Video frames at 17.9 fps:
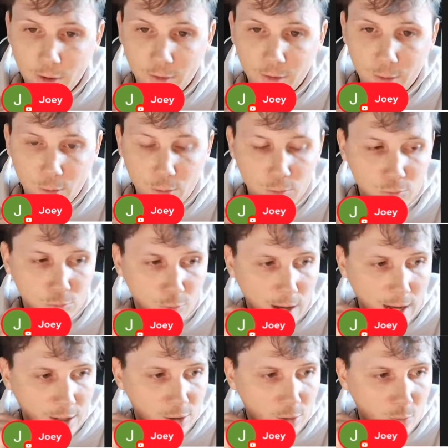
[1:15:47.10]
of the
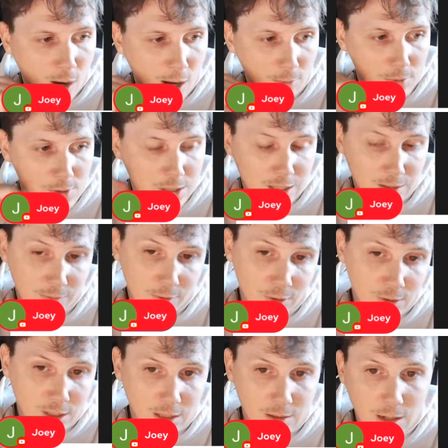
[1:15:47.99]
rando wide
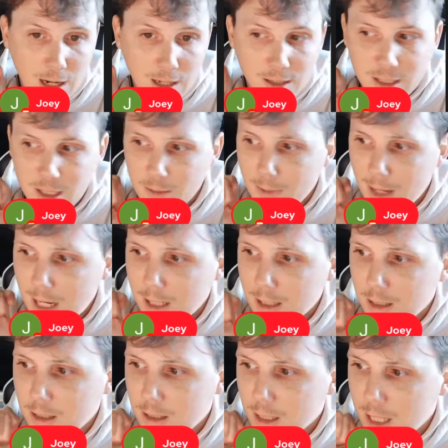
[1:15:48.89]
receivers, and I see them
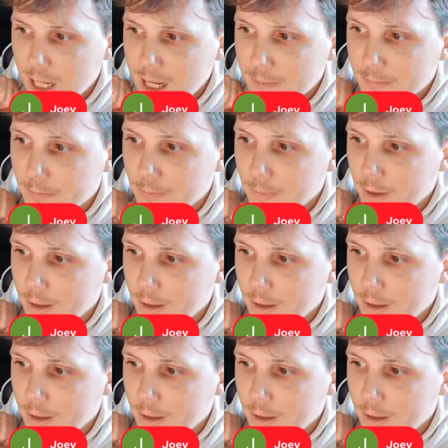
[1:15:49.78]
hanging in the game.